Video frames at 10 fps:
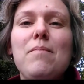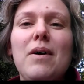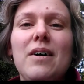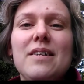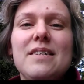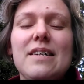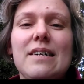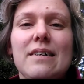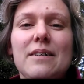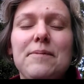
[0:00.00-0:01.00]
but.
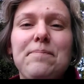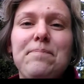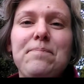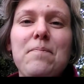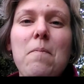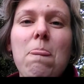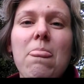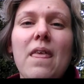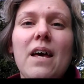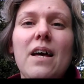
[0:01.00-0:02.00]
Um,
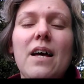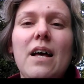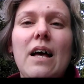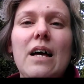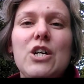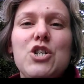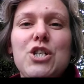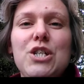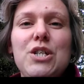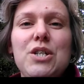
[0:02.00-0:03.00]

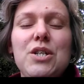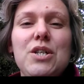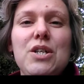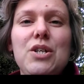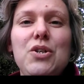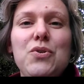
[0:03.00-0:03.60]
she